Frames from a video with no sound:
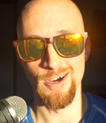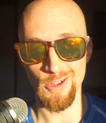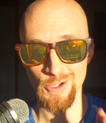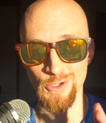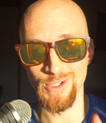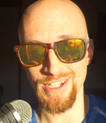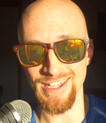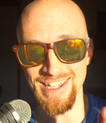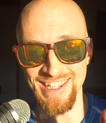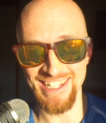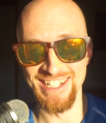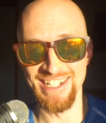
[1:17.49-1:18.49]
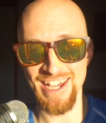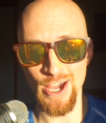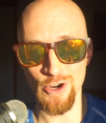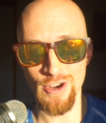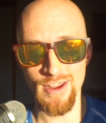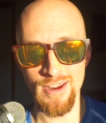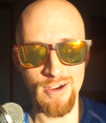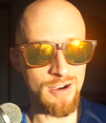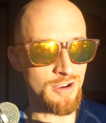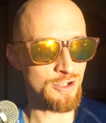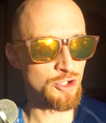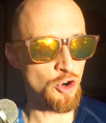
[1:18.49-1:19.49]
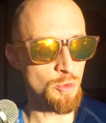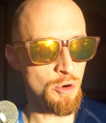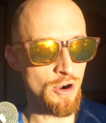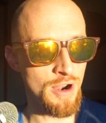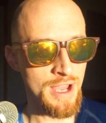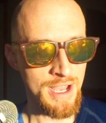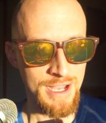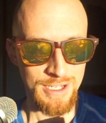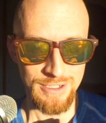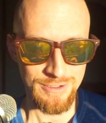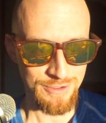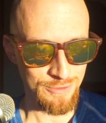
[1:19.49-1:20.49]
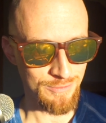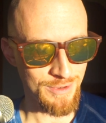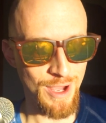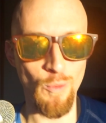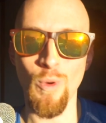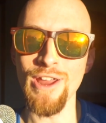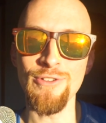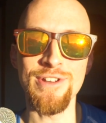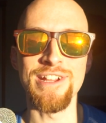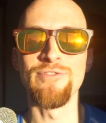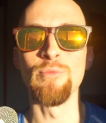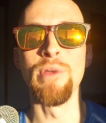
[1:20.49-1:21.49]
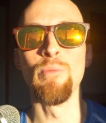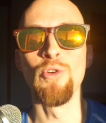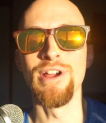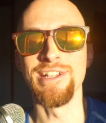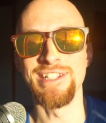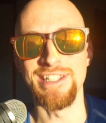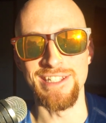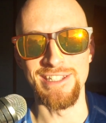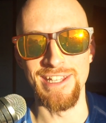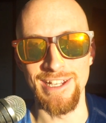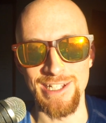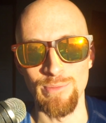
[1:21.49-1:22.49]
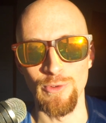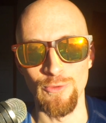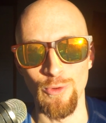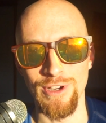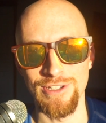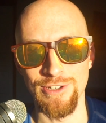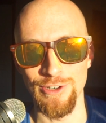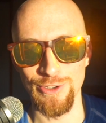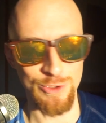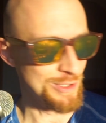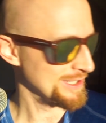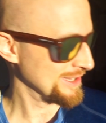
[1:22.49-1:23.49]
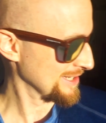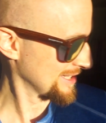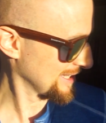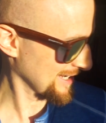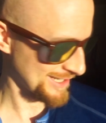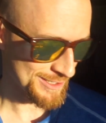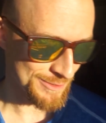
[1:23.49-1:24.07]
I'll also say that this Saturday, October, why don't I ever memorize these dates before I start shooting these things?